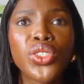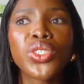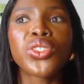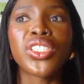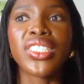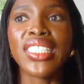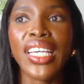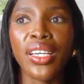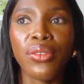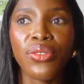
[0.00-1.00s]
curious
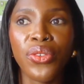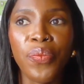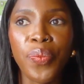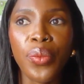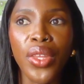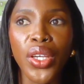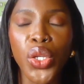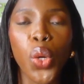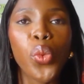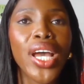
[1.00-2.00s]
if
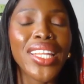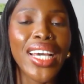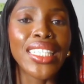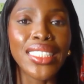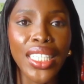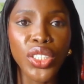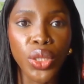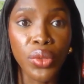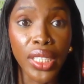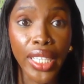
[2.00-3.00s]
where that
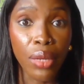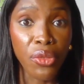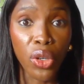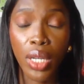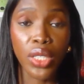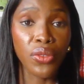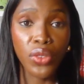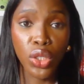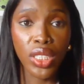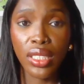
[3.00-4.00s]
intention really came from. And
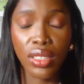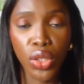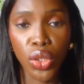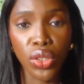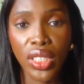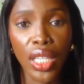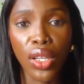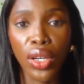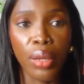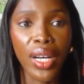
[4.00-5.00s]
you did say a
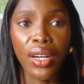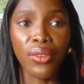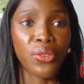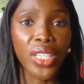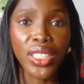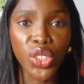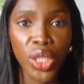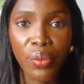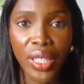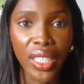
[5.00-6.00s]
lot about
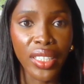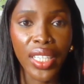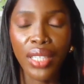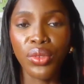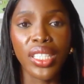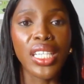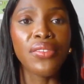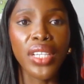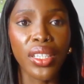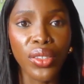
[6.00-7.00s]
friendship and
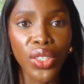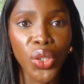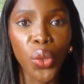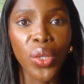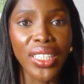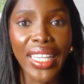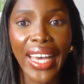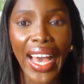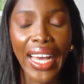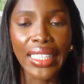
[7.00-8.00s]
relieving what they
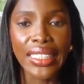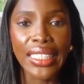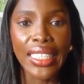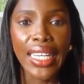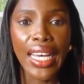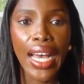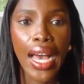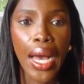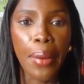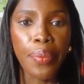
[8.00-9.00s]
had,
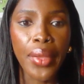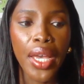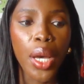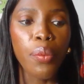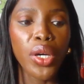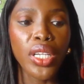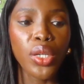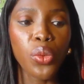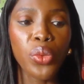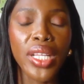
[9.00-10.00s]

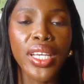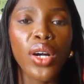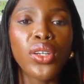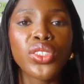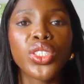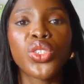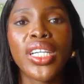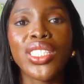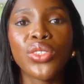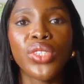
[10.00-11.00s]
but were they also
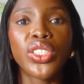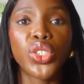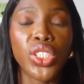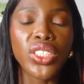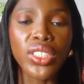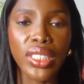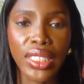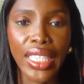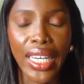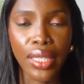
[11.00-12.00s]
trying to adjust to the
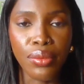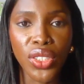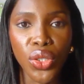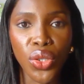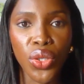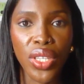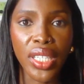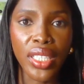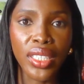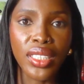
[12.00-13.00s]
times, do you
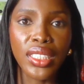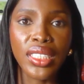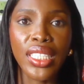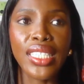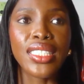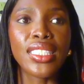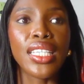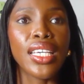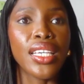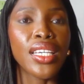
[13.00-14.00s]
think? Did they
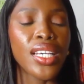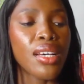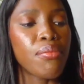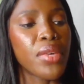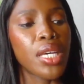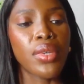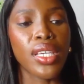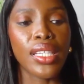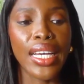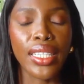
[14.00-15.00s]
see
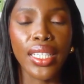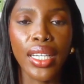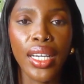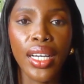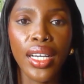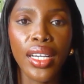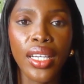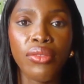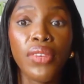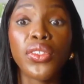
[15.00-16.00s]
maybe like
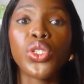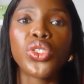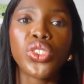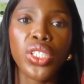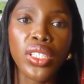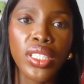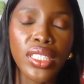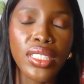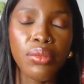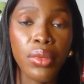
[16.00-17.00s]
a revolution?
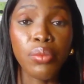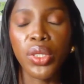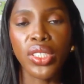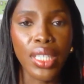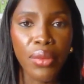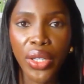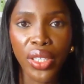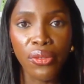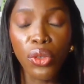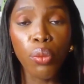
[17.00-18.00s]
Because
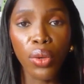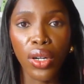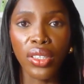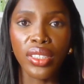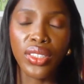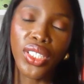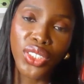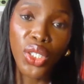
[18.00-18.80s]
American football, not